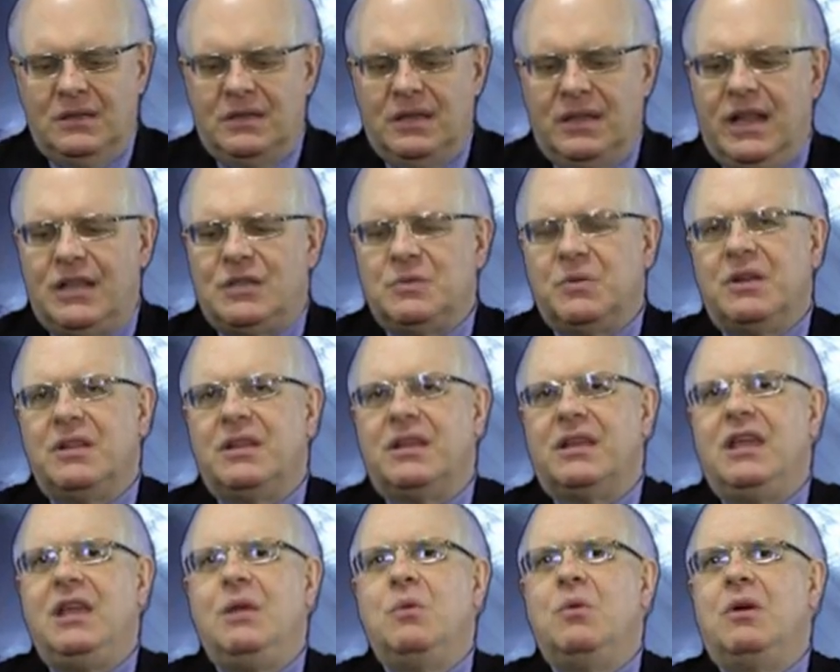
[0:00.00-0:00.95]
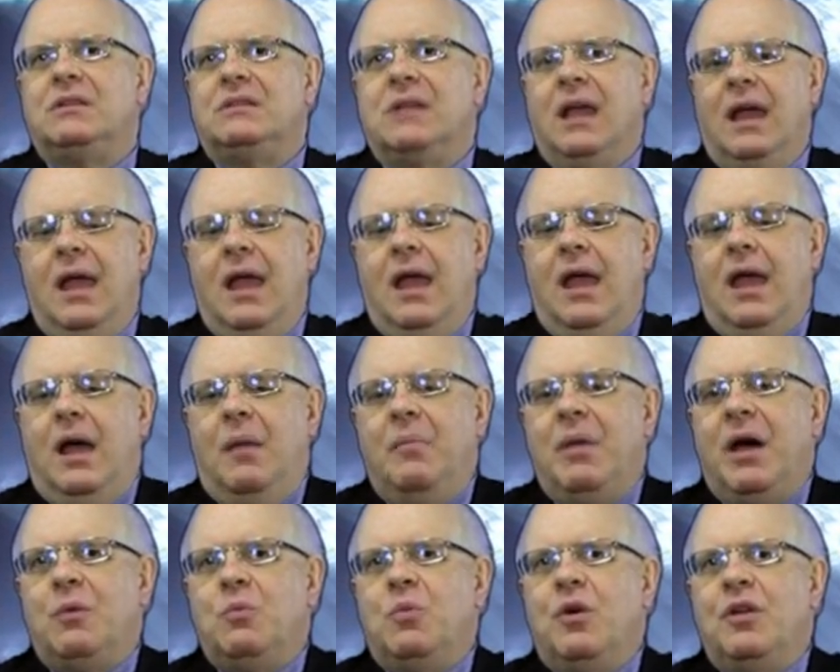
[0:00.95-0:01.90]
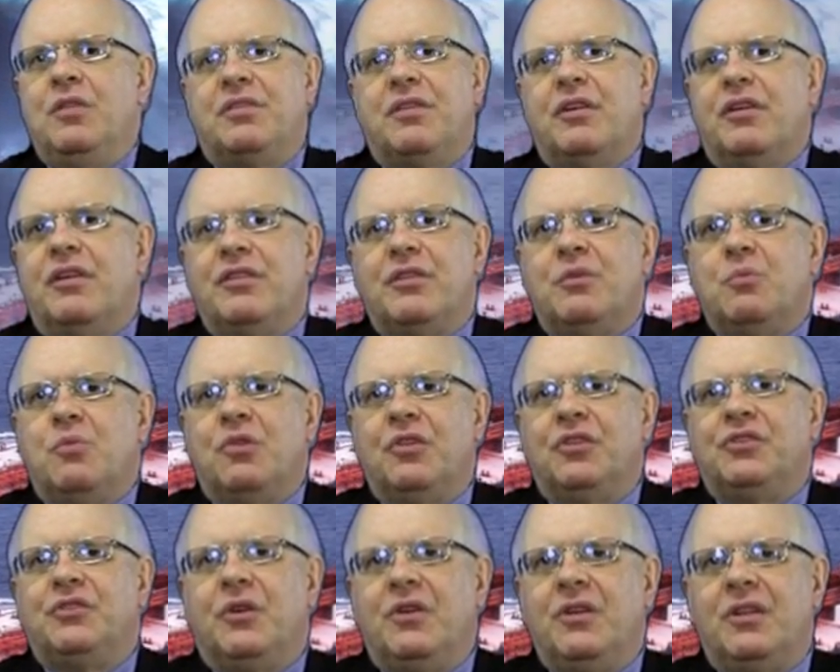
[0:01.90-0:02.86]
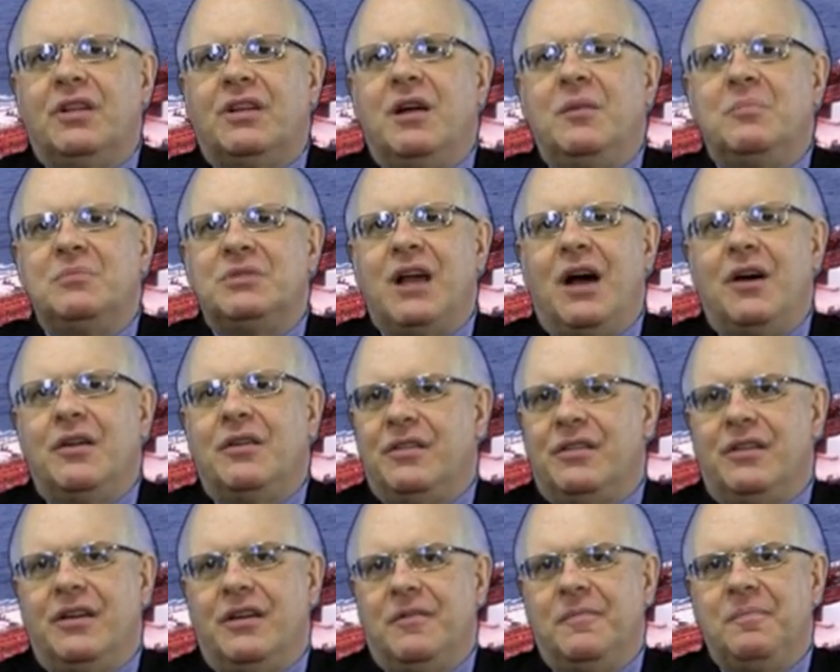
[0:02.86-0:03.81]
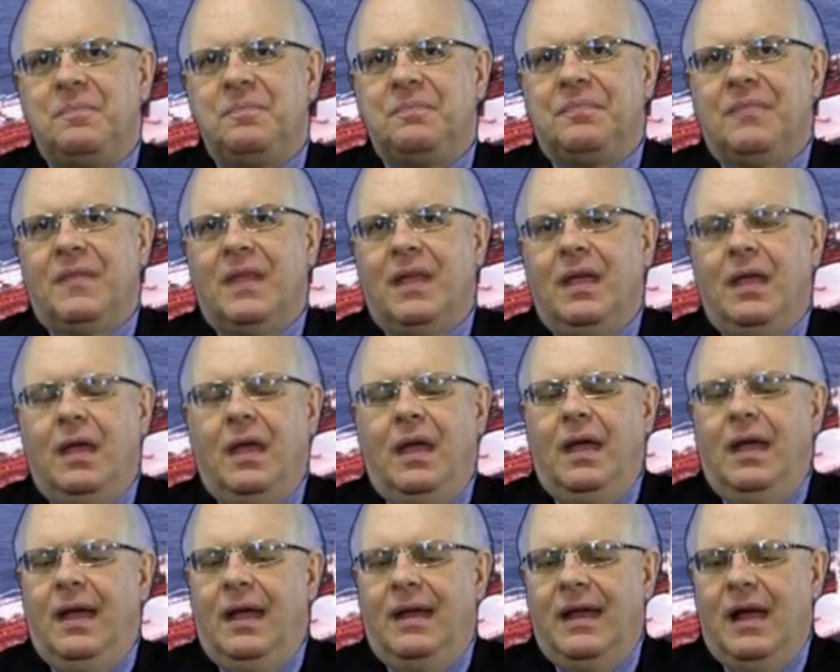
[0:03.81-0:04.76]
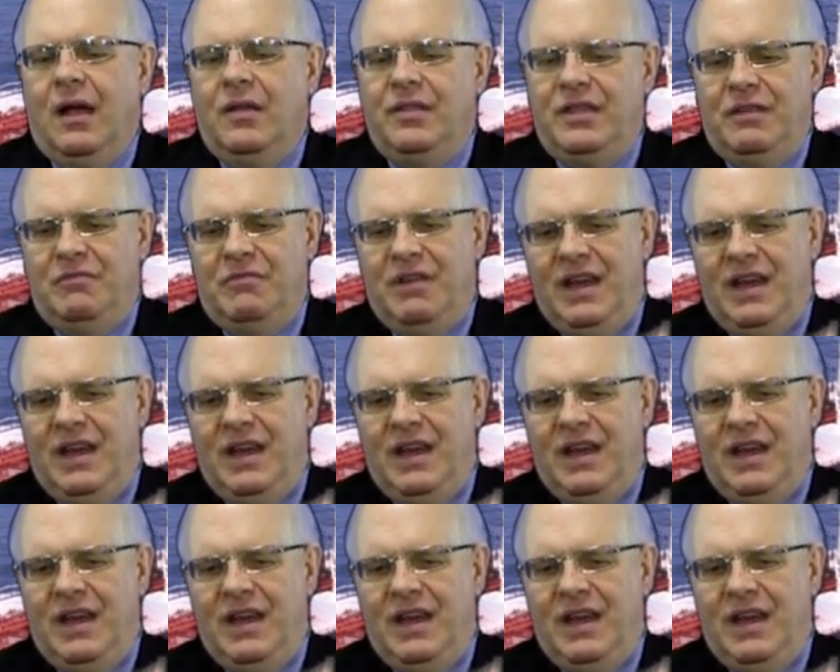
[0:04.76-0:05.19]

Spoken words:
So that's one of the key ones. About 1/3 of the world's oil comes out of there. Now the